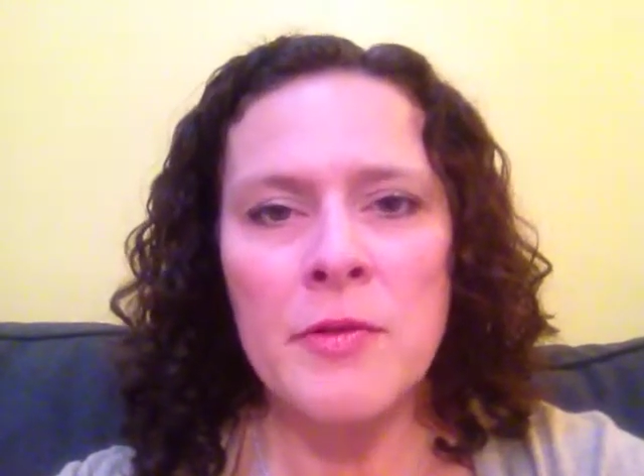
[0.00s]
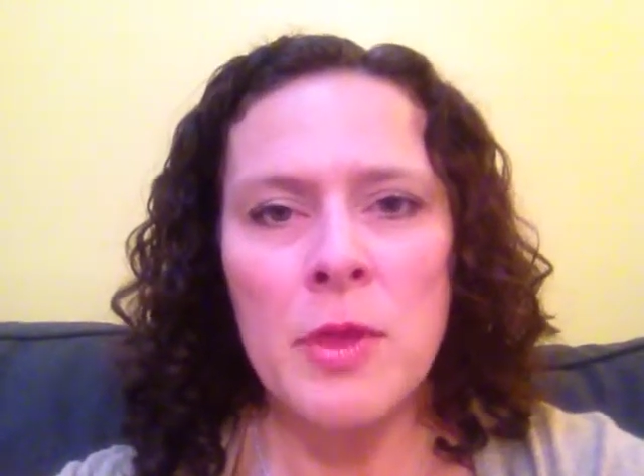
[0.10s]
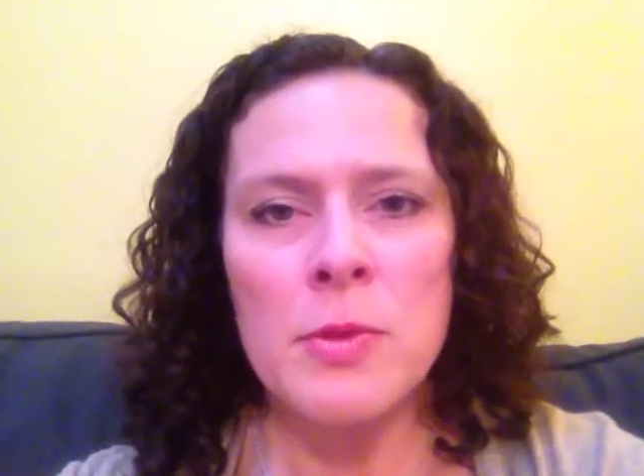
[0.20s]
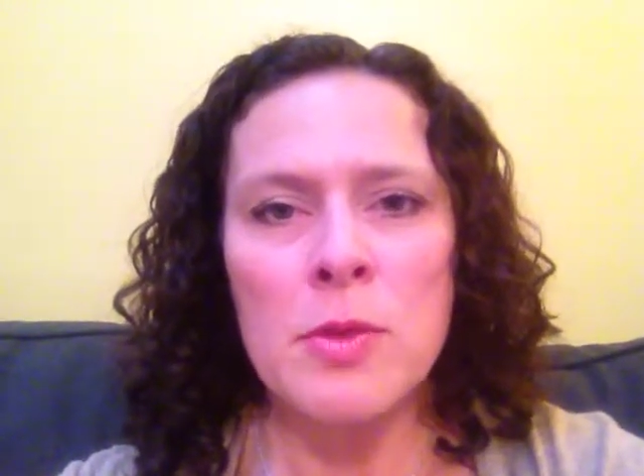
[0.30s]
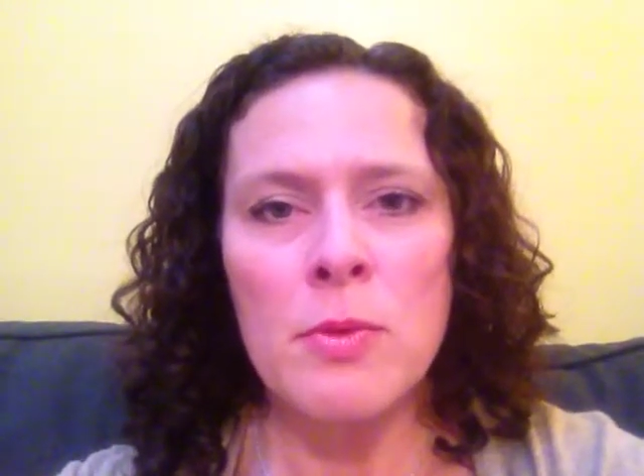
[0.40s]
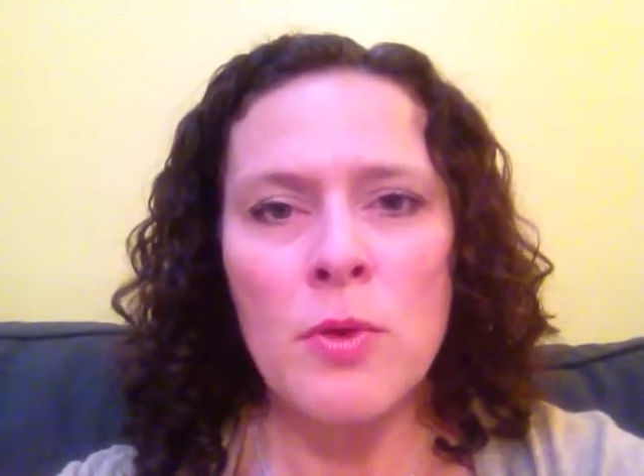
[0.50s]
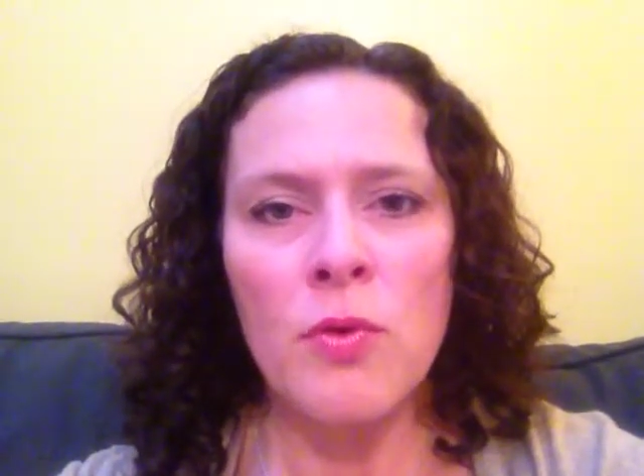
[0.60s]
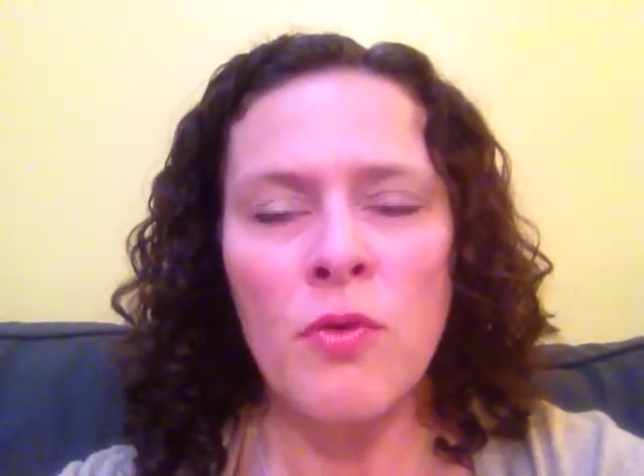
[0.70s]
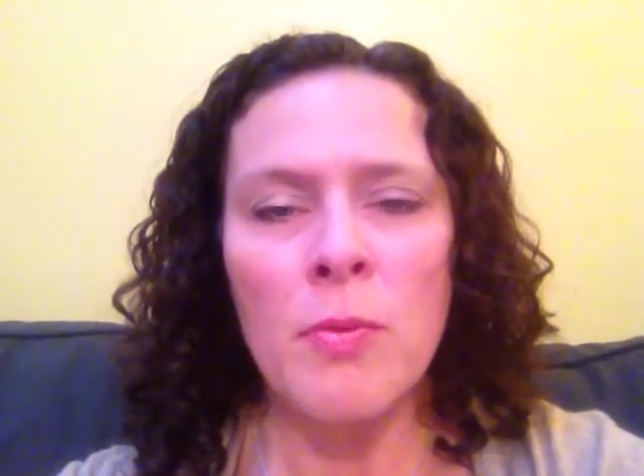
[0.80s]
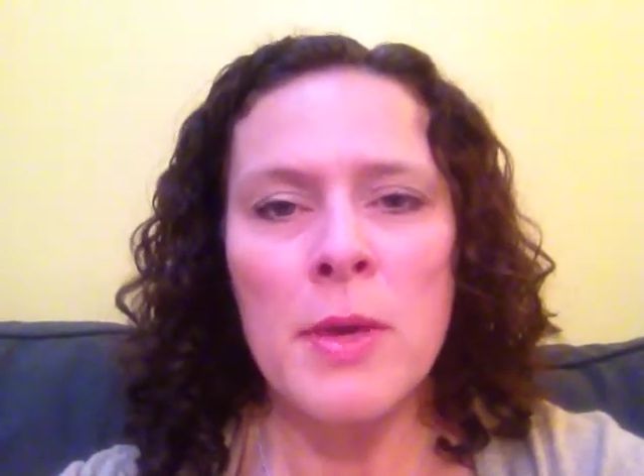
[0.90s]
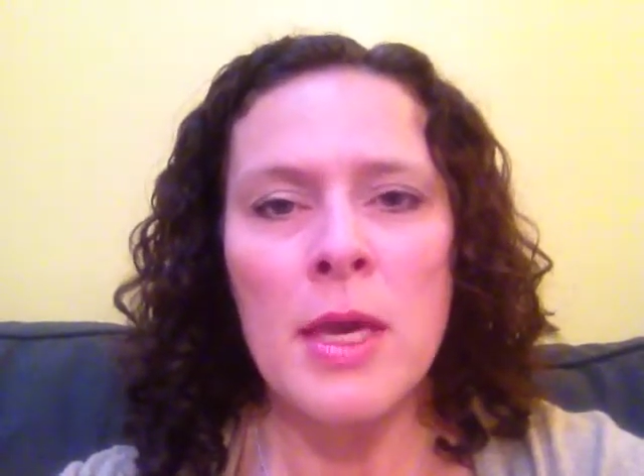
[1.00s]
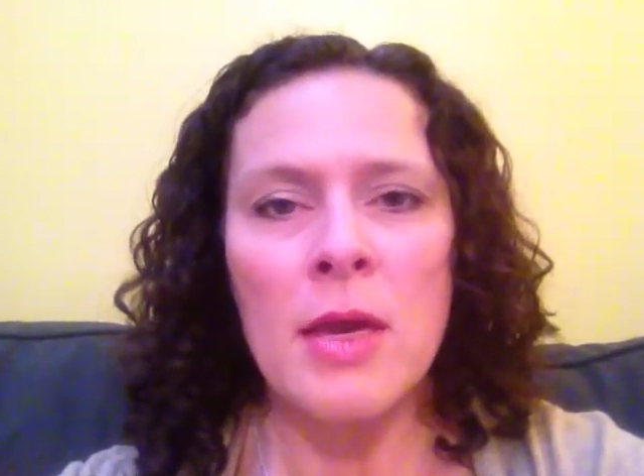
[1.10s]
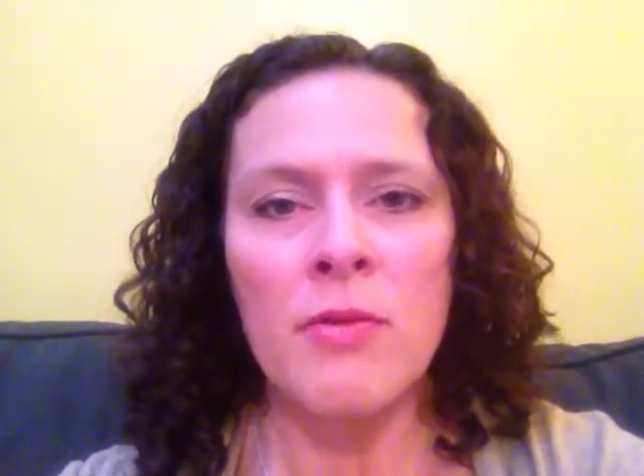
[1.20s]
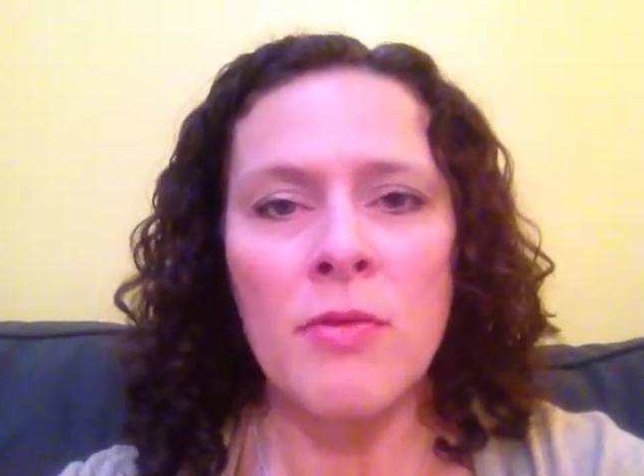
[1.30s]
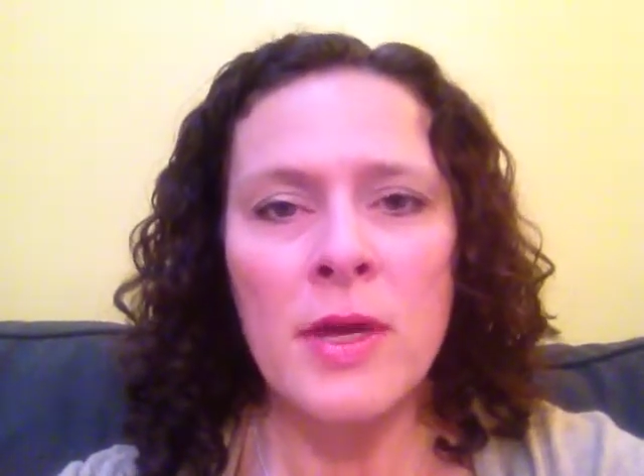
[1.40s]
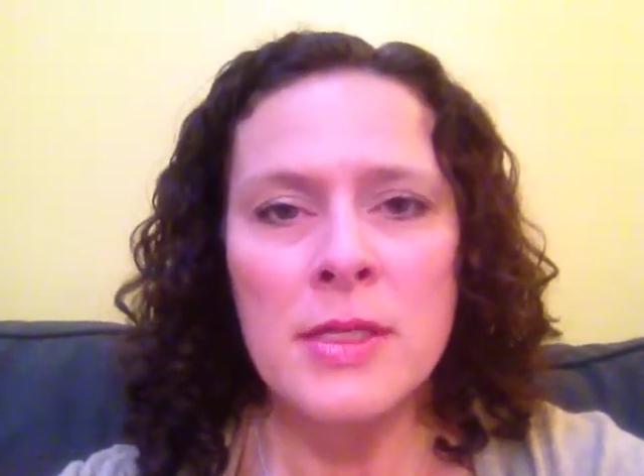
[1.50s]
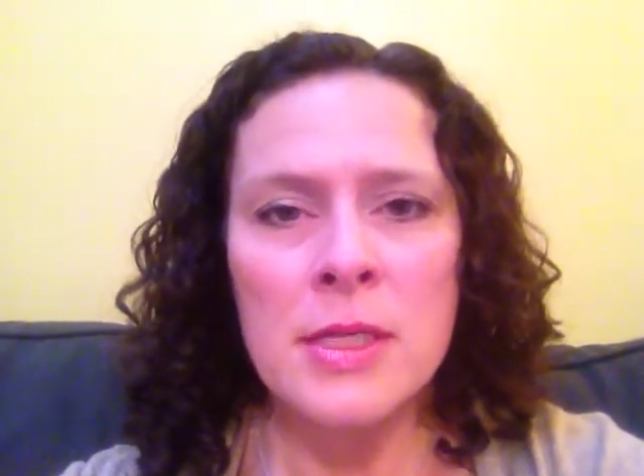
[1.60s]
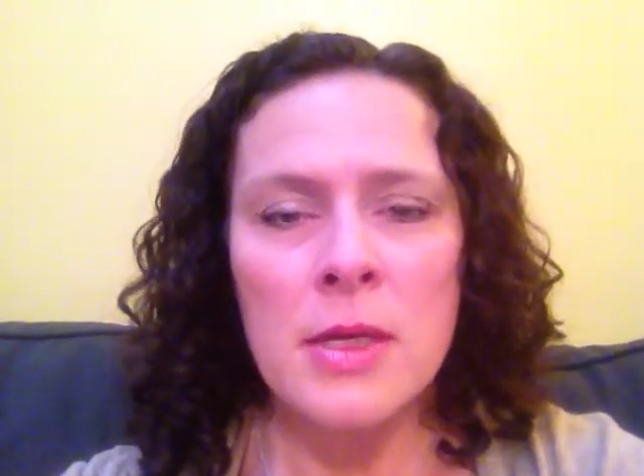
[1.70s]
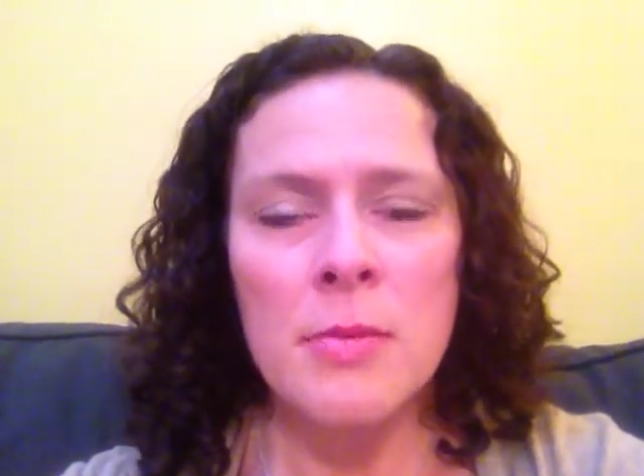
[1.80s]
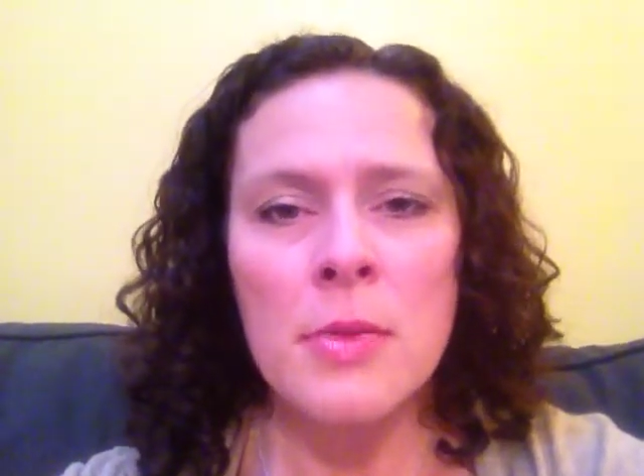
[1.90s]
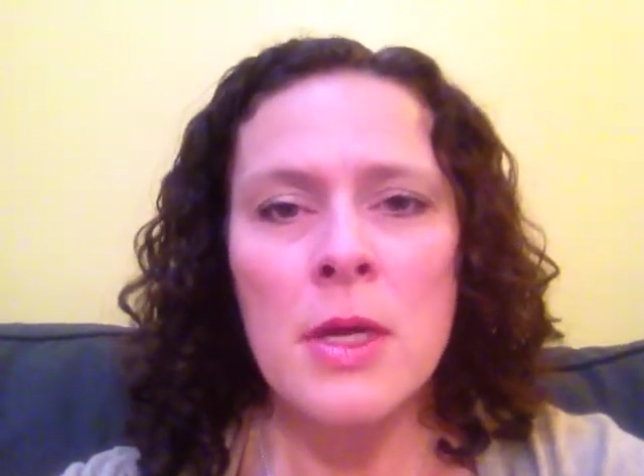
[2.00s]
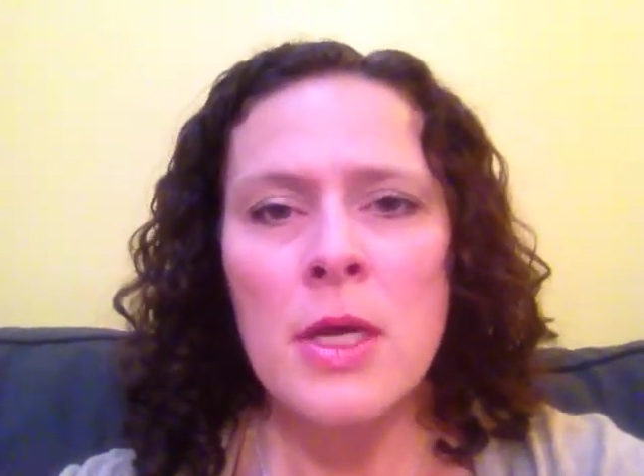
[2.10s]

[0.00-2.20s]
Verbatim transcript: them to move from being a victim